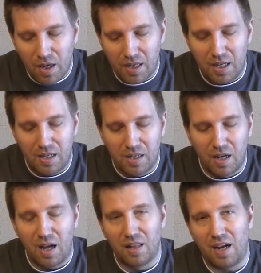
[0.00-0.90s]

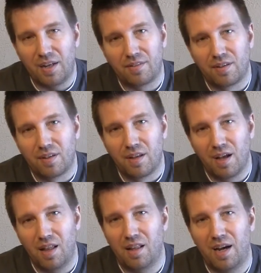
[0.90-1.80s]
Again, a lot,
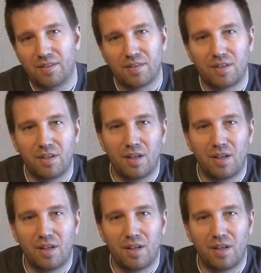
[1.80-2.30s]
a lot,